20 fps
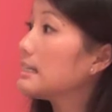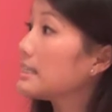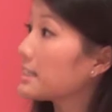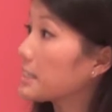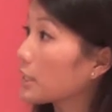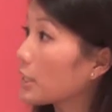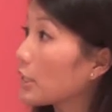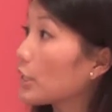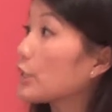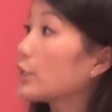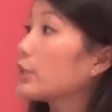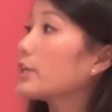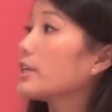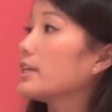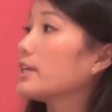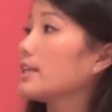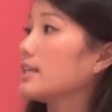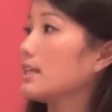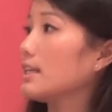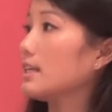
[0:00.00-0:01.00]

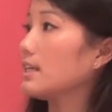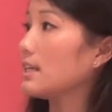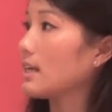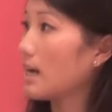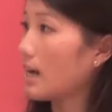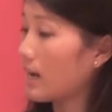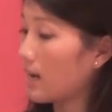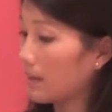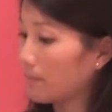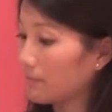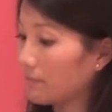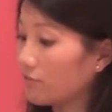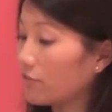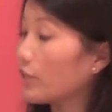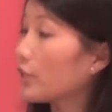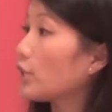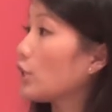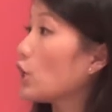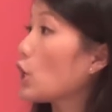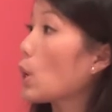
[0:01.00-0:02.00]
security,
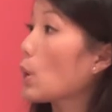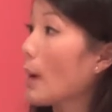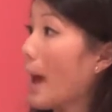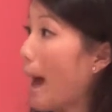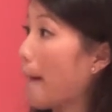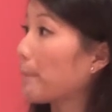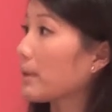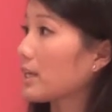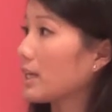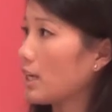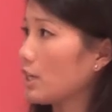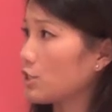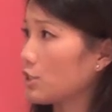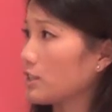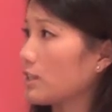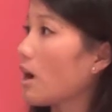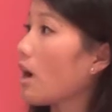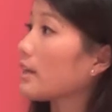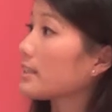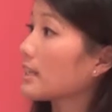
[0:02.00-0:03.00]
video,
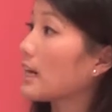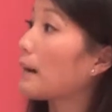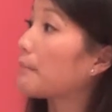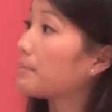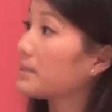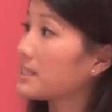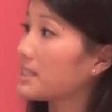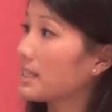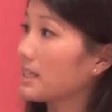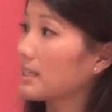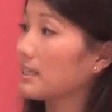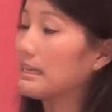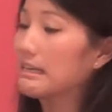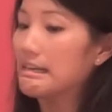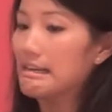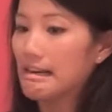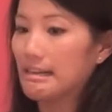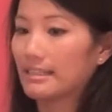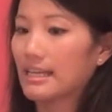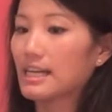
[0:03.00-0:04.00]
application, all encompassing,
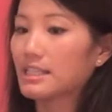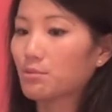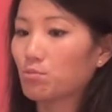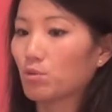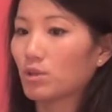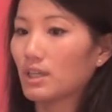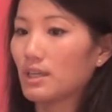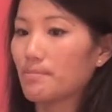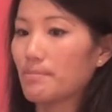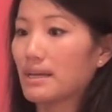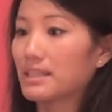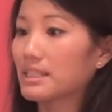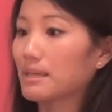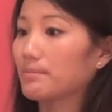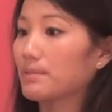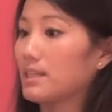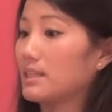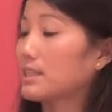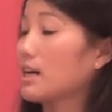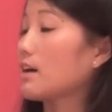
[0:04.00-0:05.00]
and that's really makes up
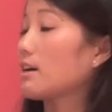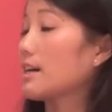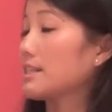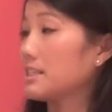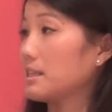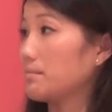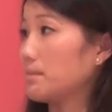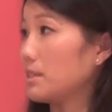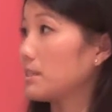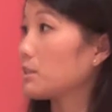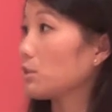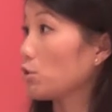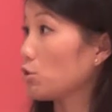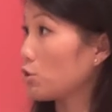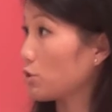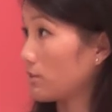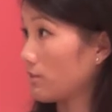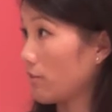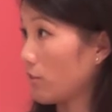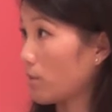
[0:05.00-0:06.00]
the entire SME
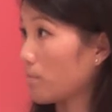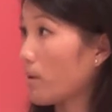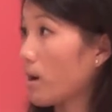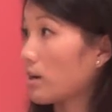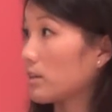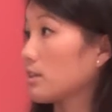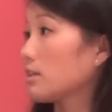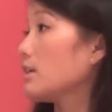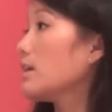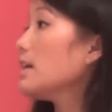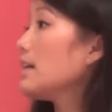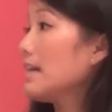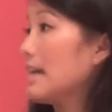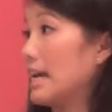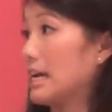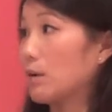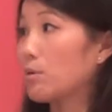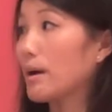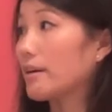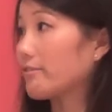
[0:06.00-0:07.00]
solutions for a partner.
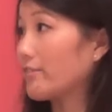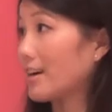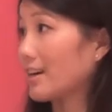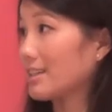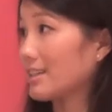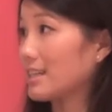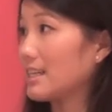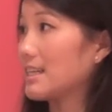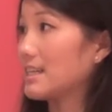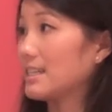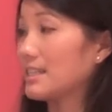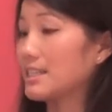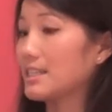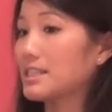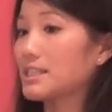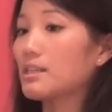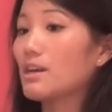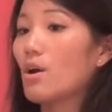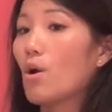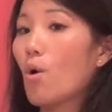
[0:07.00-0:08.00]
And quite frankly, it
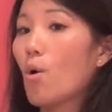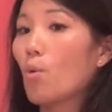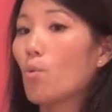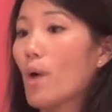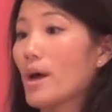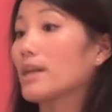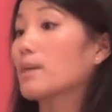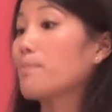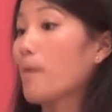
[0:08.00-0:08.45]
is when a